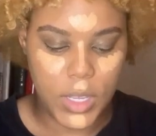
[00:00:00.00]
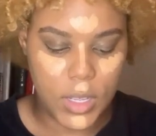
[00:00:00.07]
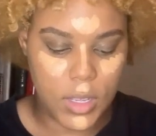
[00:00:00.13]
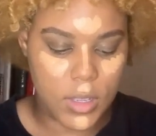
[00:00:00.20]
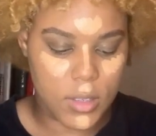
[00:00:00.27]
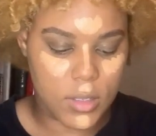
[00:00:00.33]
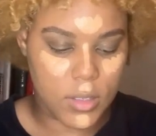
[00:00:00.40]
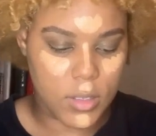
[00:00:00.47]

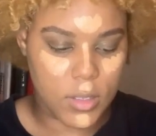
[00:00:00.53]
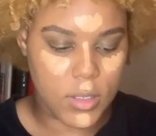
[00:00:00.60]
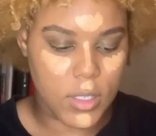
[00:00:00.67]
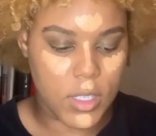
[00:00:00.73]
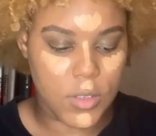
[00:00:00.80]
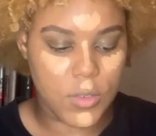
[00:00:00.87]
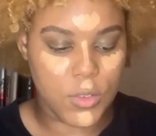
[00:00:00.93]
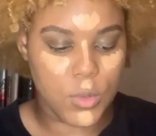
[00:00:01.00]
it
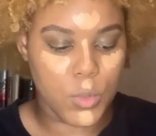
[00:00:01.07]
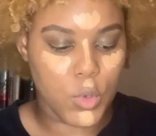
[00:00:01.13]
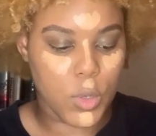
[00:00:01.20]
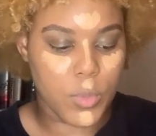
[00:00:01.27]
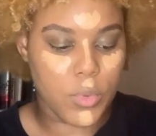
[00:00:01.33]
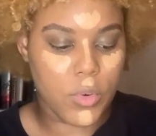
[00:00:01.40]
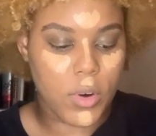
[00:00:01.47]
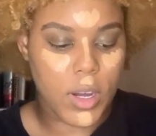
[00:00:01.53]
gives you more
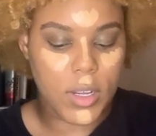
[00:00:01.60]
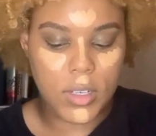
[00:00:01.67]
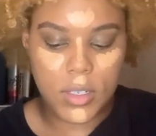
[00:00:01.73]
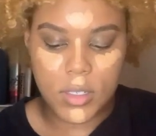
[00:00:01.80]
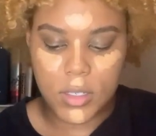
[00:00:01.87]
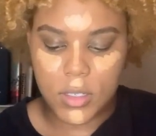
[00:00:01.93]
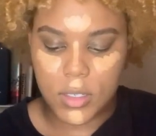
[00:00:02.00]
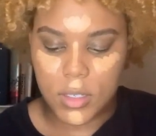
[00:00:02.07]

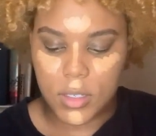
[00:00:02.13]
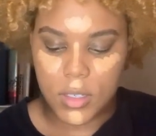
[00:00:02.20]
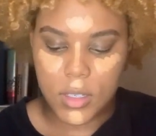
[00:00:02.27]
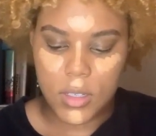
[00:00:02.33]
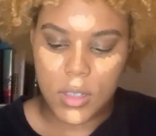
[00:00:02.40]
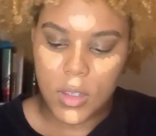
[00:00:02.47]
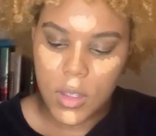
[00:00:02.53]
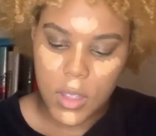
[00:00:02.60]
product
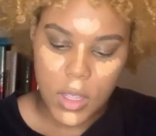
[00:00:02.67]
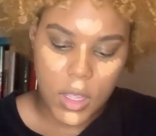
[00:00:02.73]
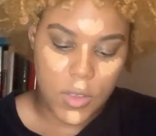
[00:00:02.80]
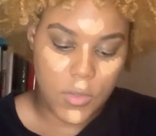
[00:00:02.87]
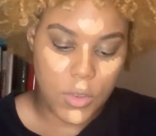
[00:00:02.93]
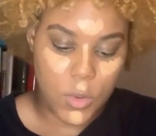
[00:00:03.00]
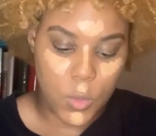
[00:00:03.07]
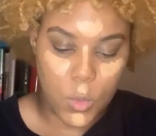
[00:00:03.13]

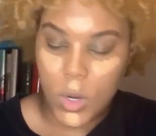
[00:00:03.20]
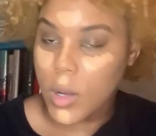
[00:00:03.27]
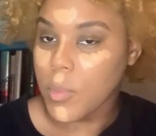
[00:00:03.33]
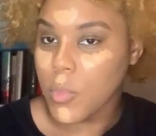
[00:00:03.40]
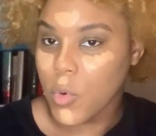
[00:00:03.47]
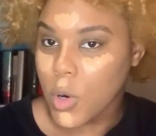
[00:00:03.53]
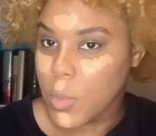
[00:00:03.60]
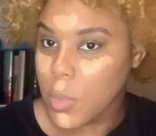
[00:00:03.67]
if you want
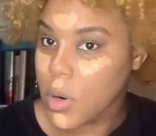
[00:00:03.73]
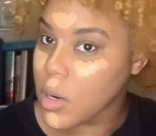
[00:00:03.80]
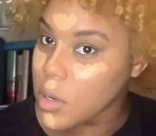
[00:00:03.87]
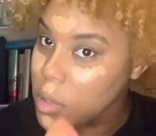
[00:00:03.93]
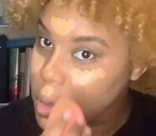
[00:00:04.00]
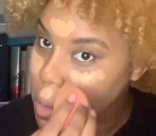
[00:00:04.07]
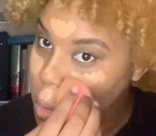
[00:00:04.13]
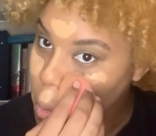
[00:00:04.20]
more
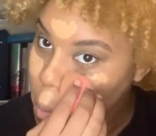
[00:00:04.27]
product.